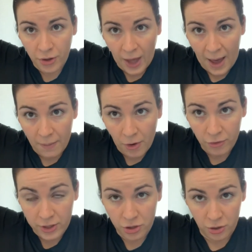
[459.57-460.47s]
that
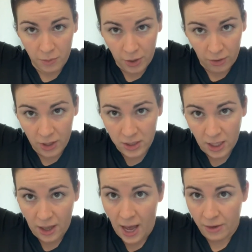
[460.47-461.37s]
original
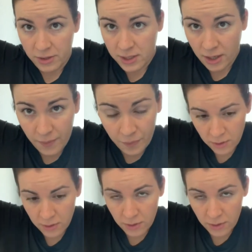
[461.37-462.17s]
ponytail out some.